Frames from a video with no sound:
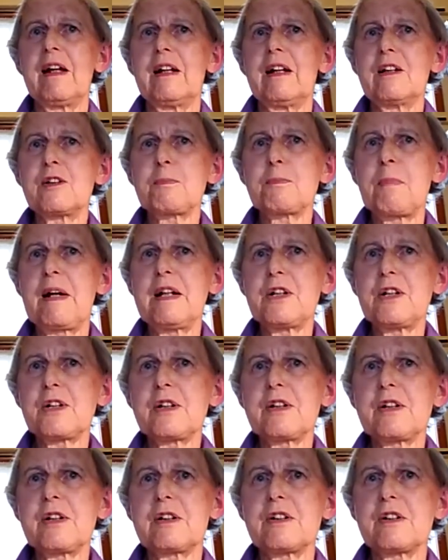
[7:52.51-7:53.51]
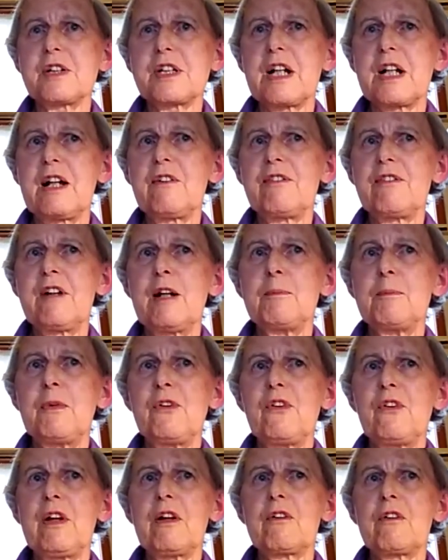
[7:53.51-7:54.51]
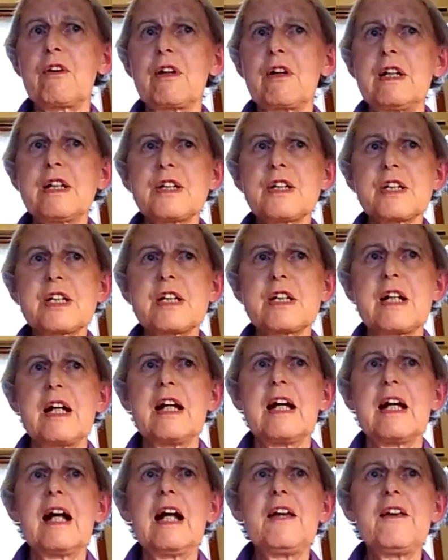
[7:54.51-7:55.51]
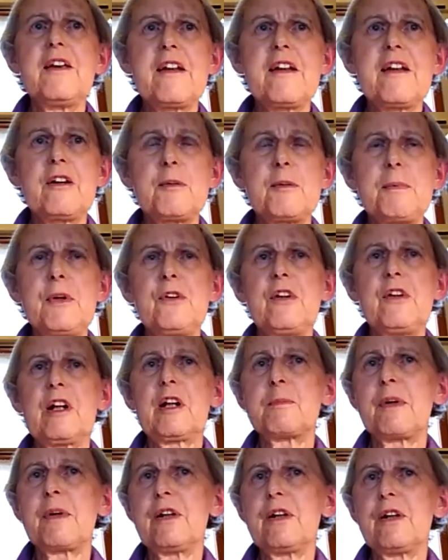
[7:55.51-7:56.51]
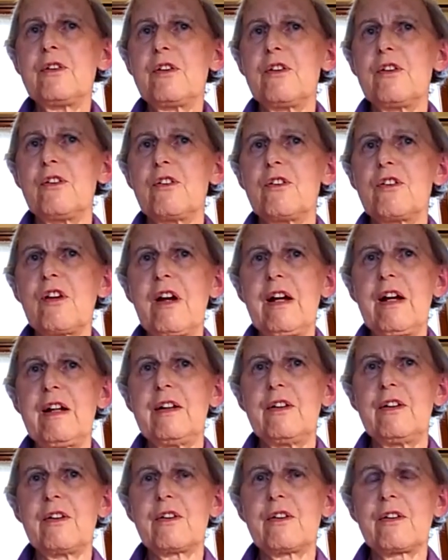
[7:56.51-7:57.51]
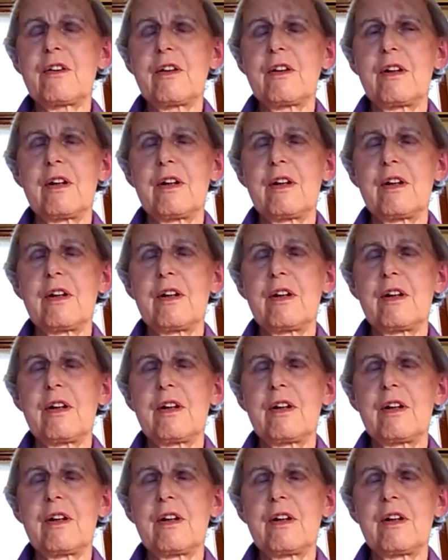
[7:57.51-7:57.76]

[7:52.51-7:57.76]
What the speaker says: as patient and staff numbers increased and therapeutic approaches changed.